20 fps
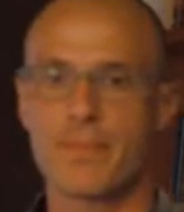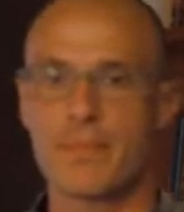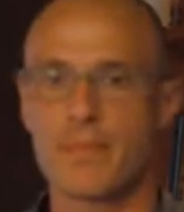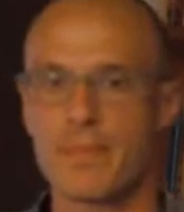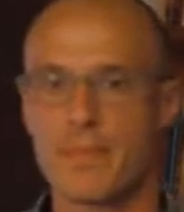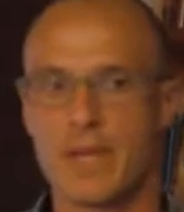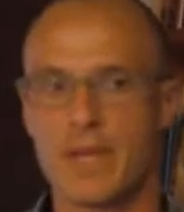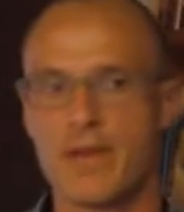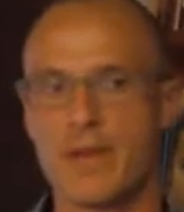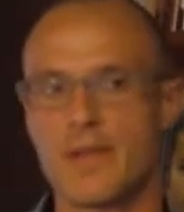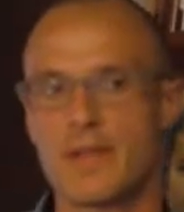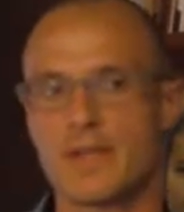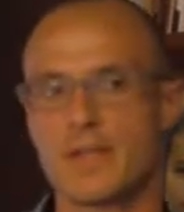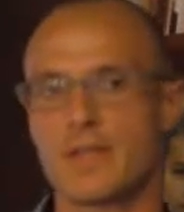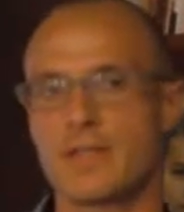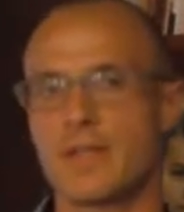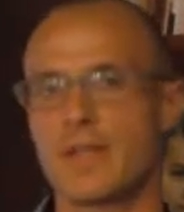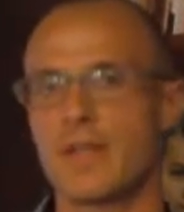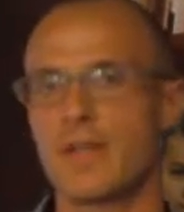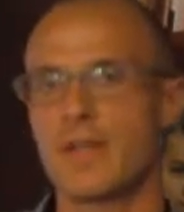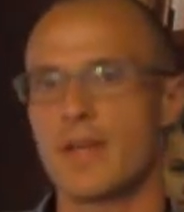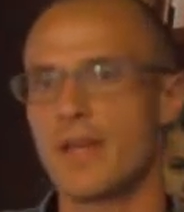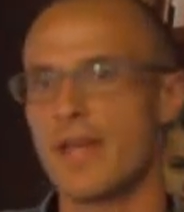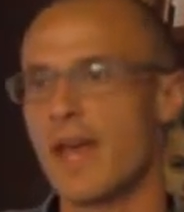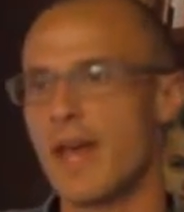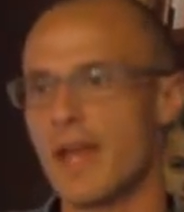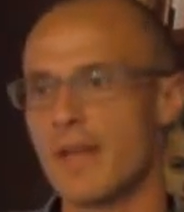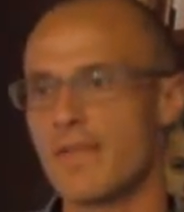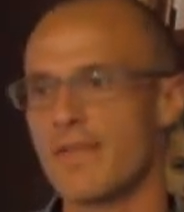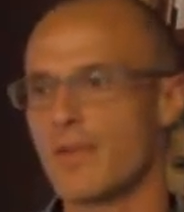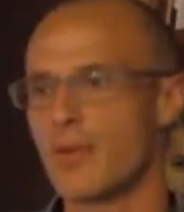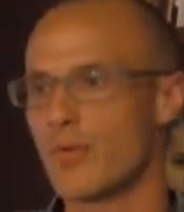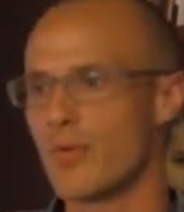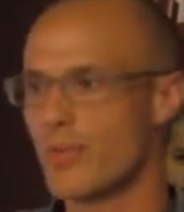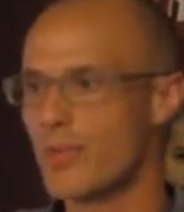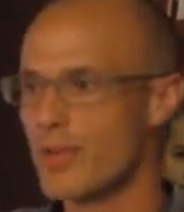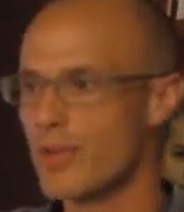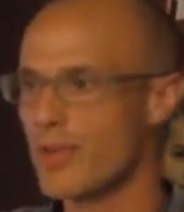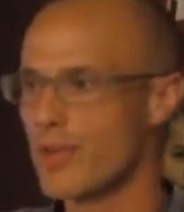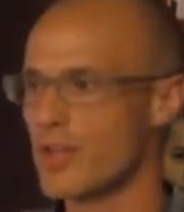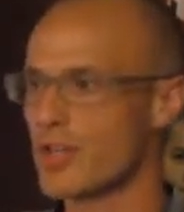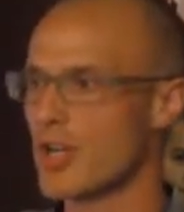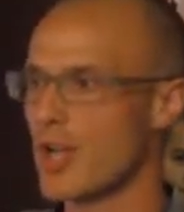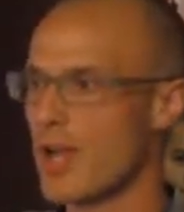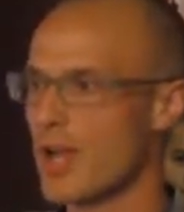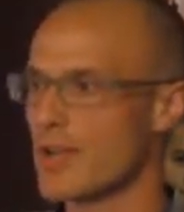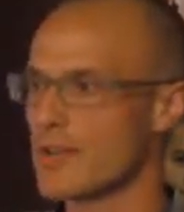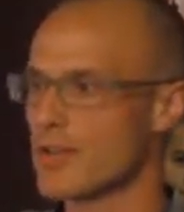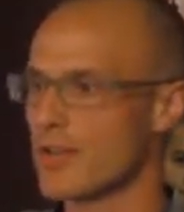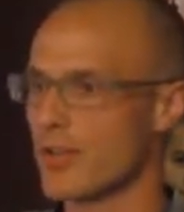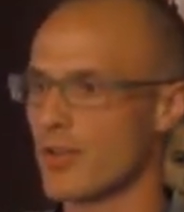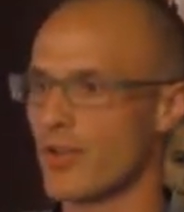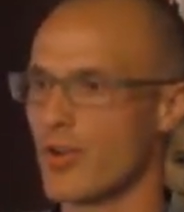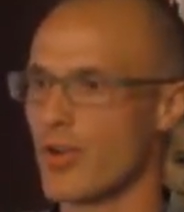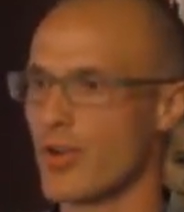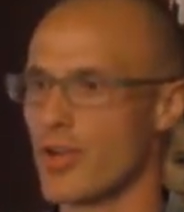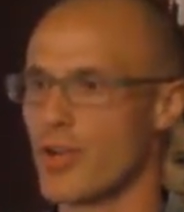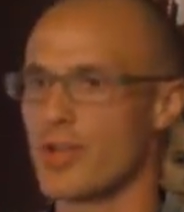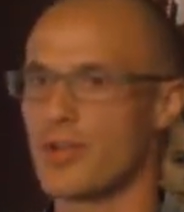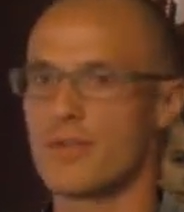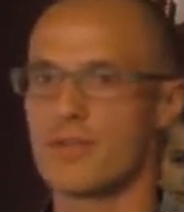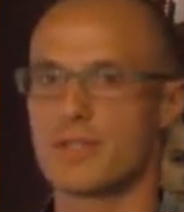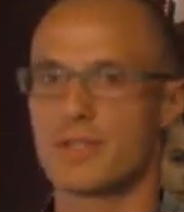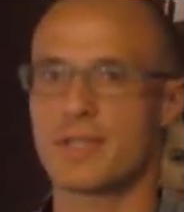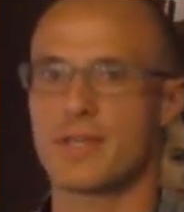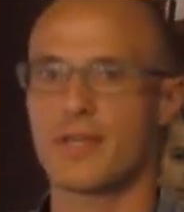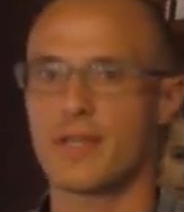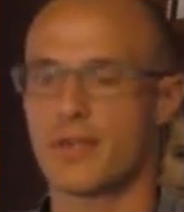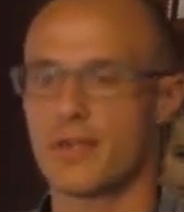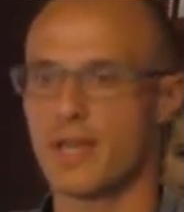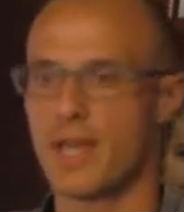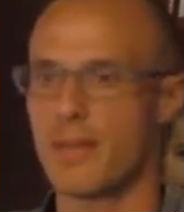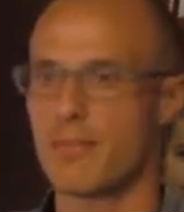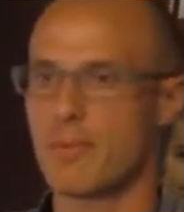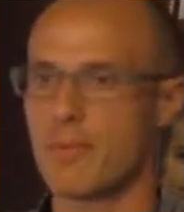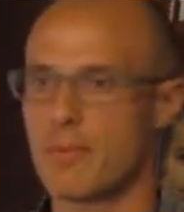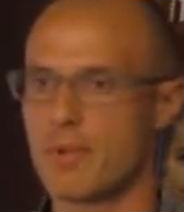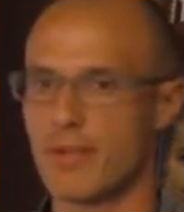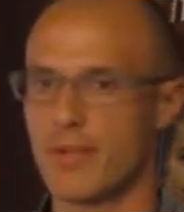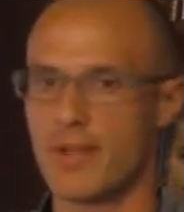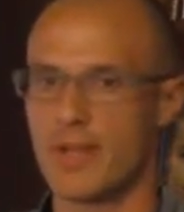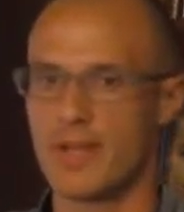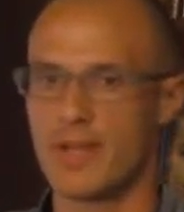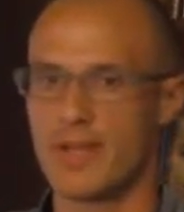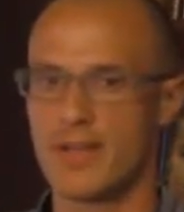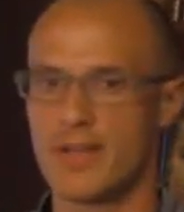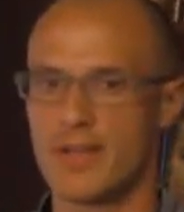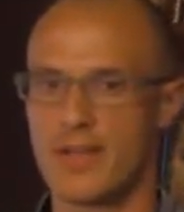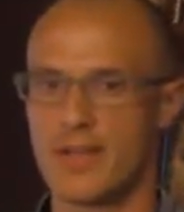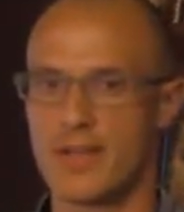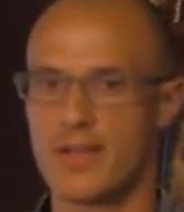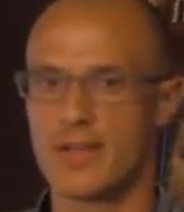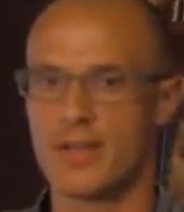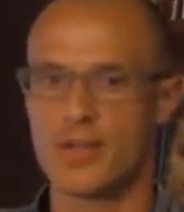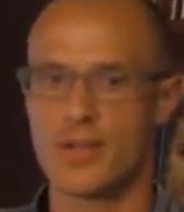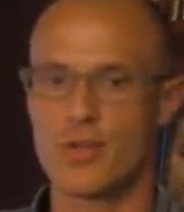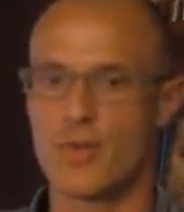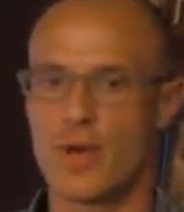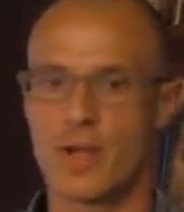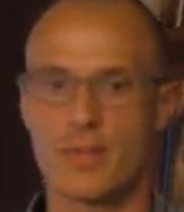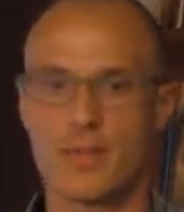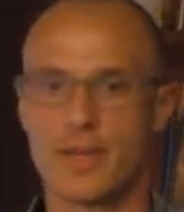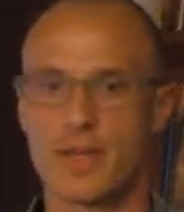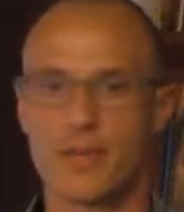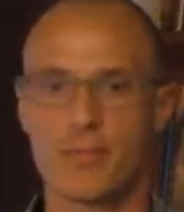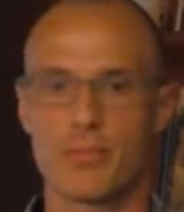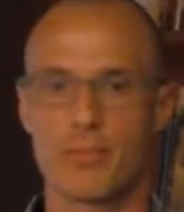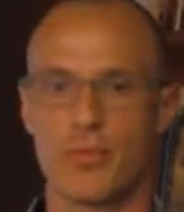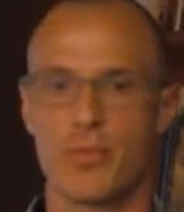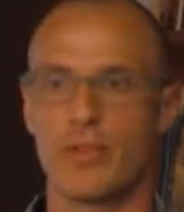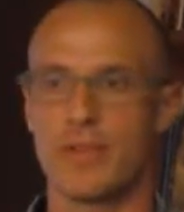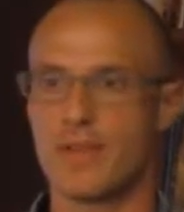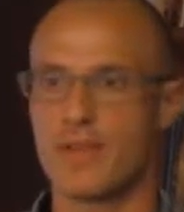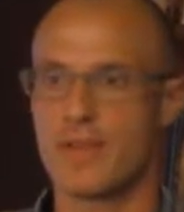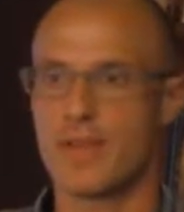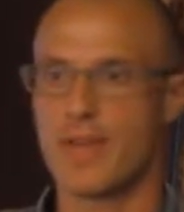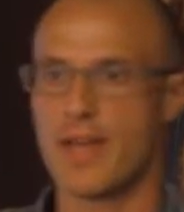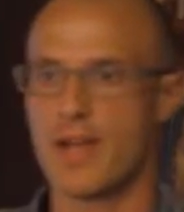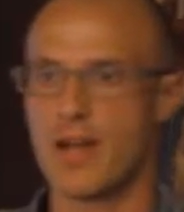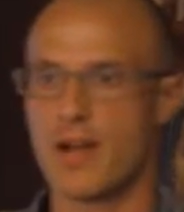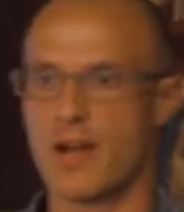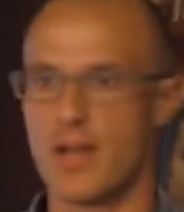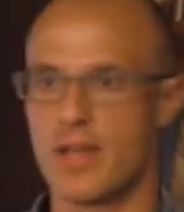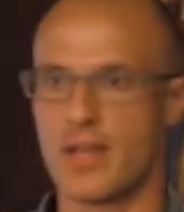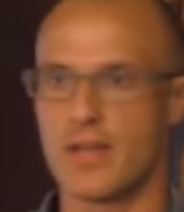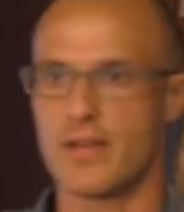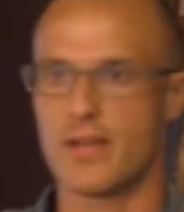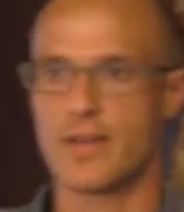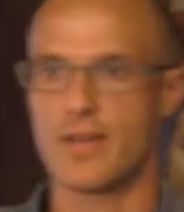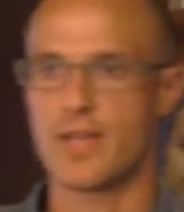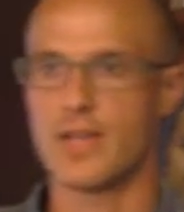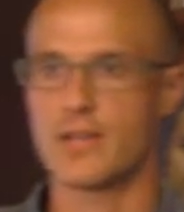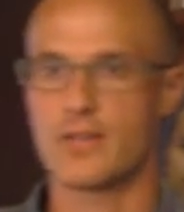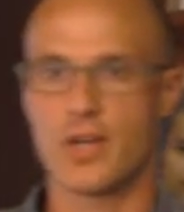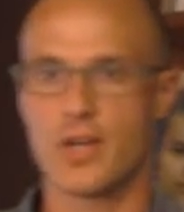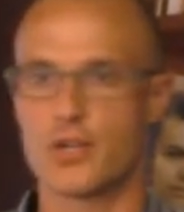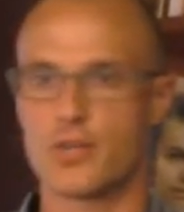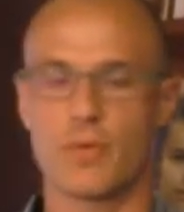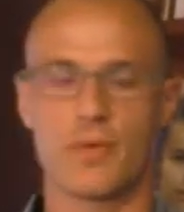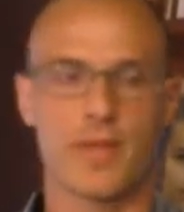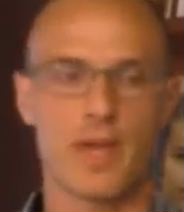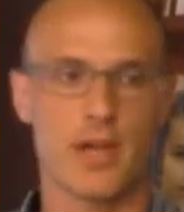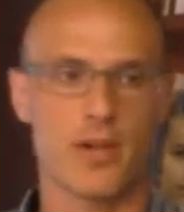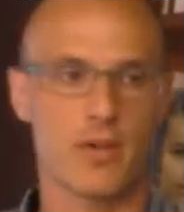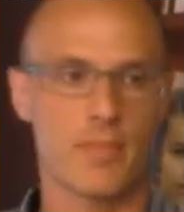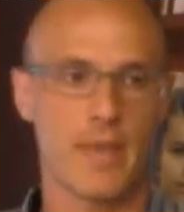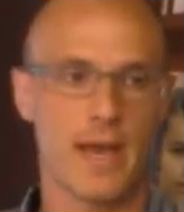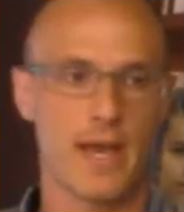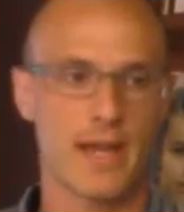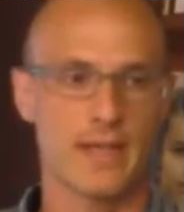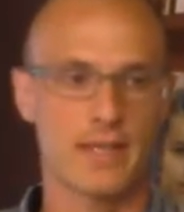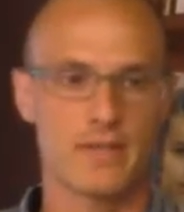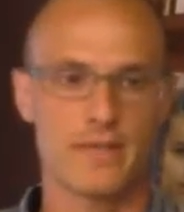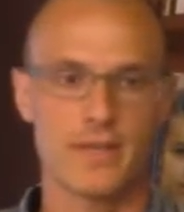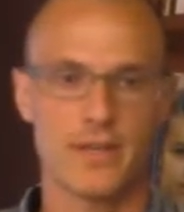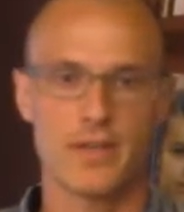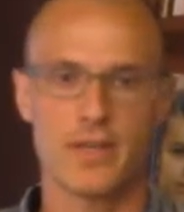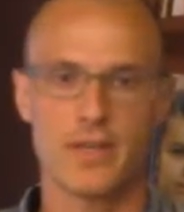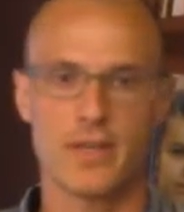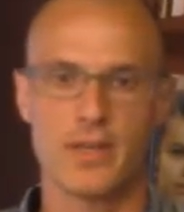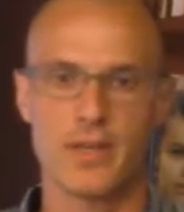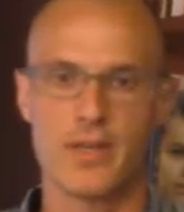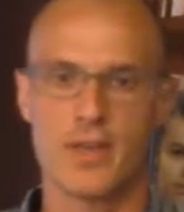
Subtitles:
Because, again, if you're really trying to learn a new skill or capability, you want to be completely there and in touch with how your body's feeling.